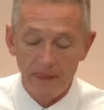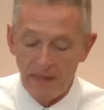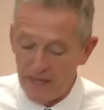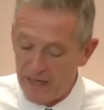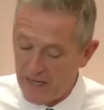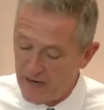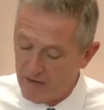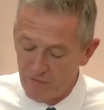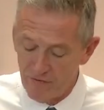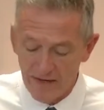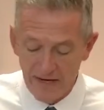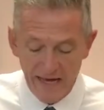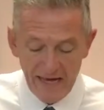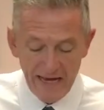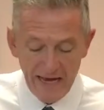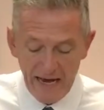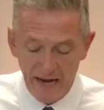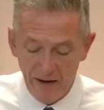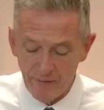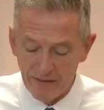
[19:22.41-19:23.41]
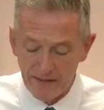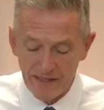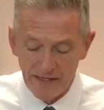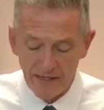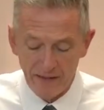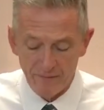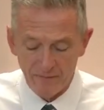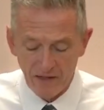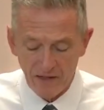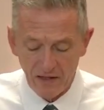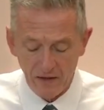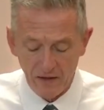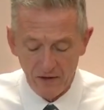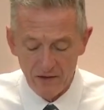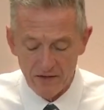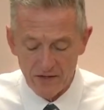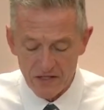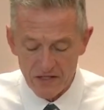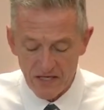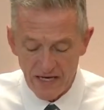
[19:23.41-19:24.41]
Every day I would get up and declare
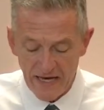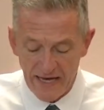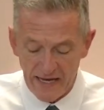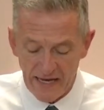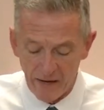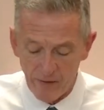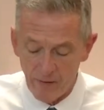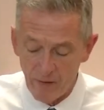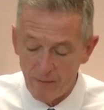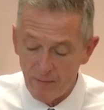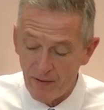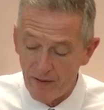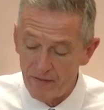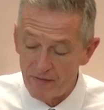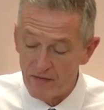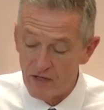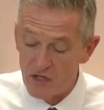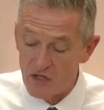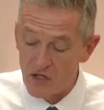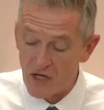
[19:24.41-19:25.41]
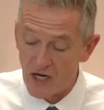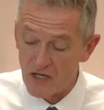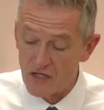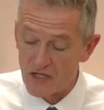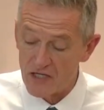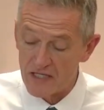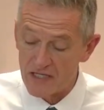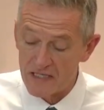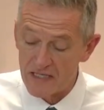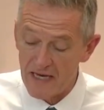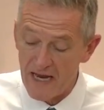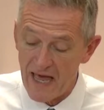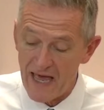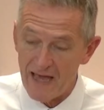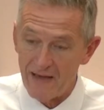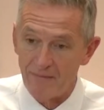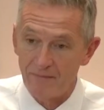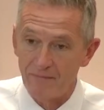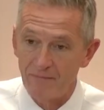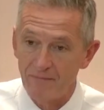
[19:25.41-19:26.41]
this, and I would put the judge's
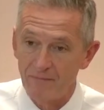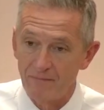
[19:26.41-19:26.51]
name